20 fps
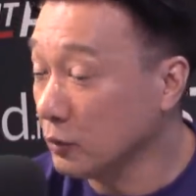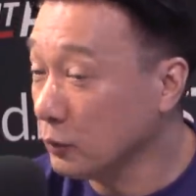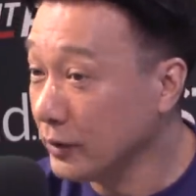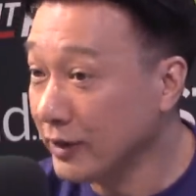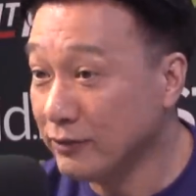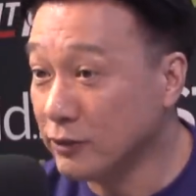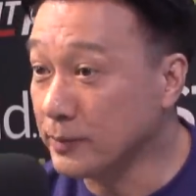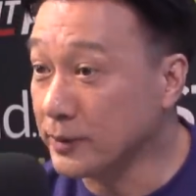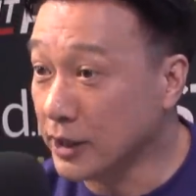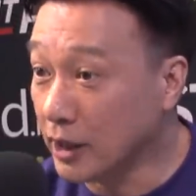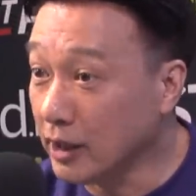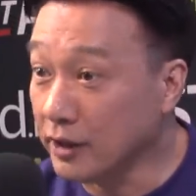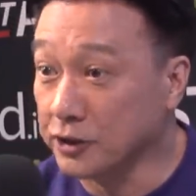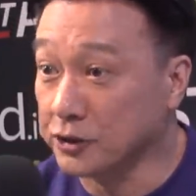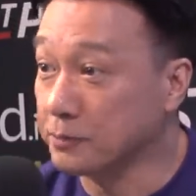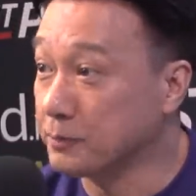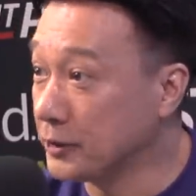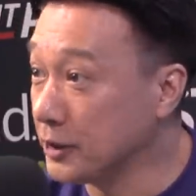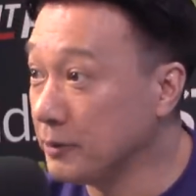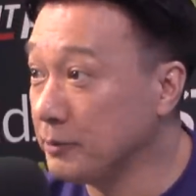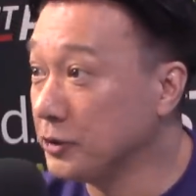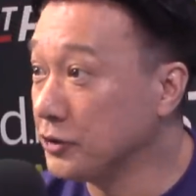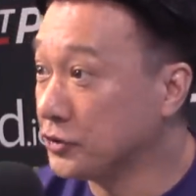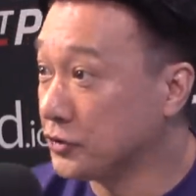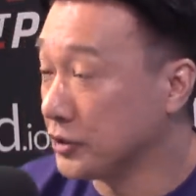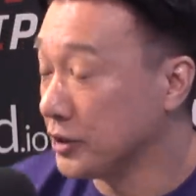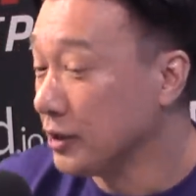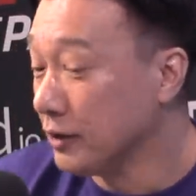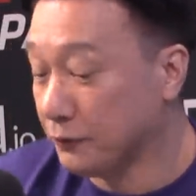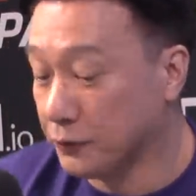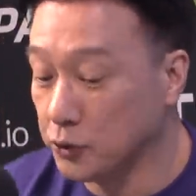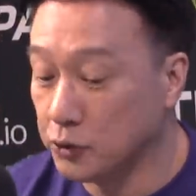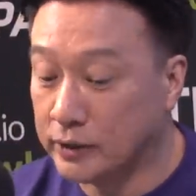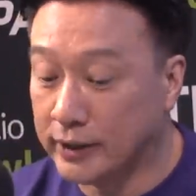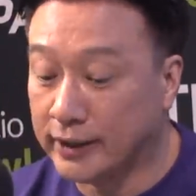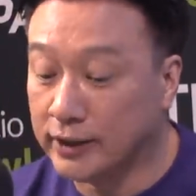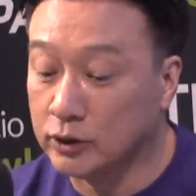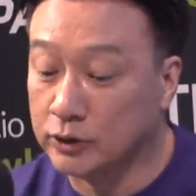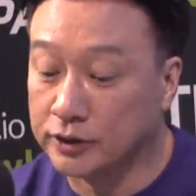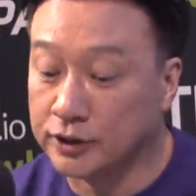We have to be honest. PBC, if you
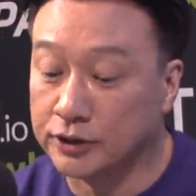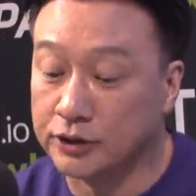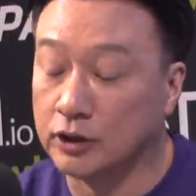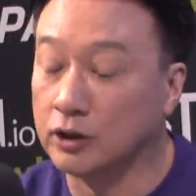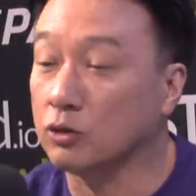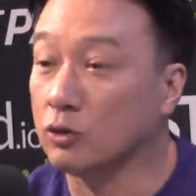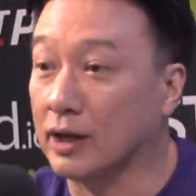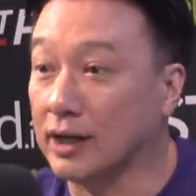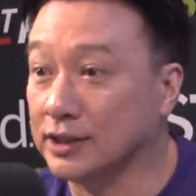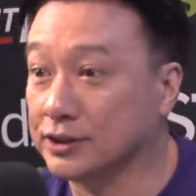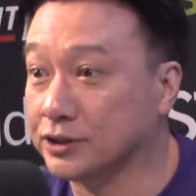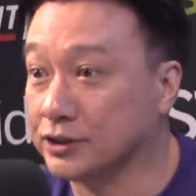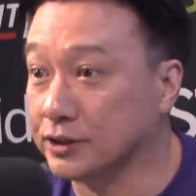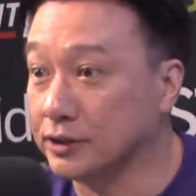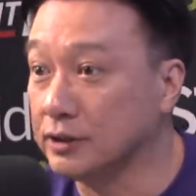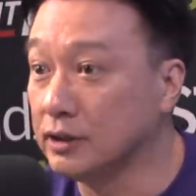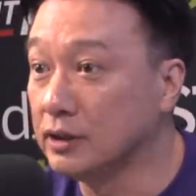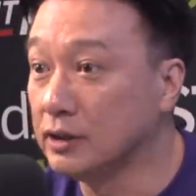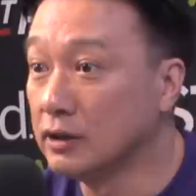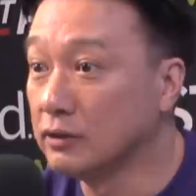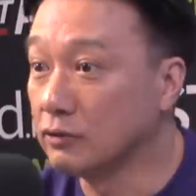take a look at their roster,